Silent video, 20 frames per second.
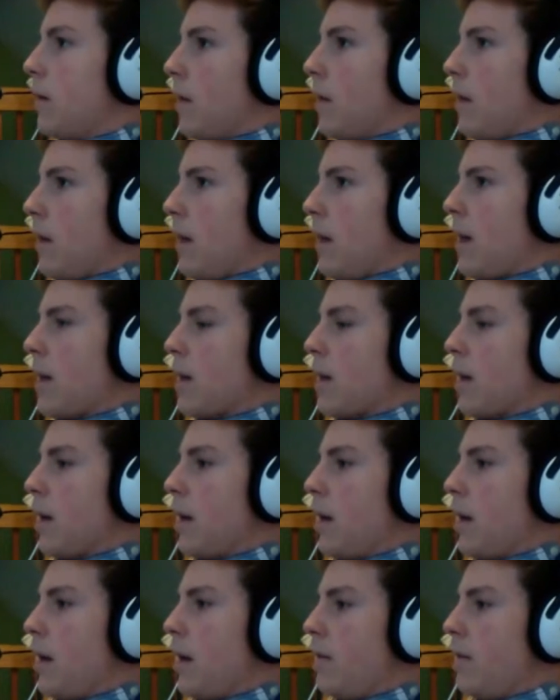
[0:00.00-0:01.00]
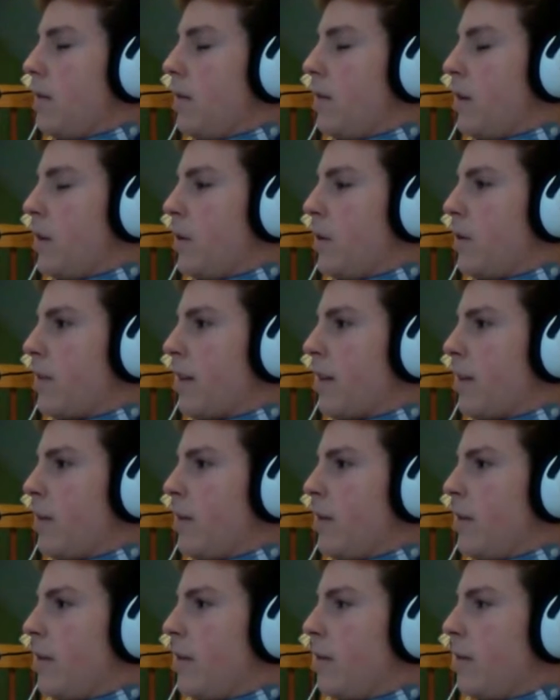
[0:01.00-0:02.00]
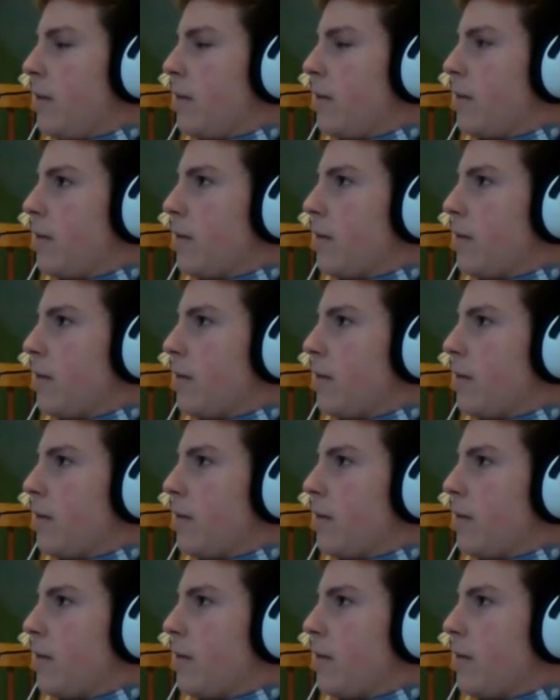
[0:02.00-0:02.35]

Hey, do you know what time it is?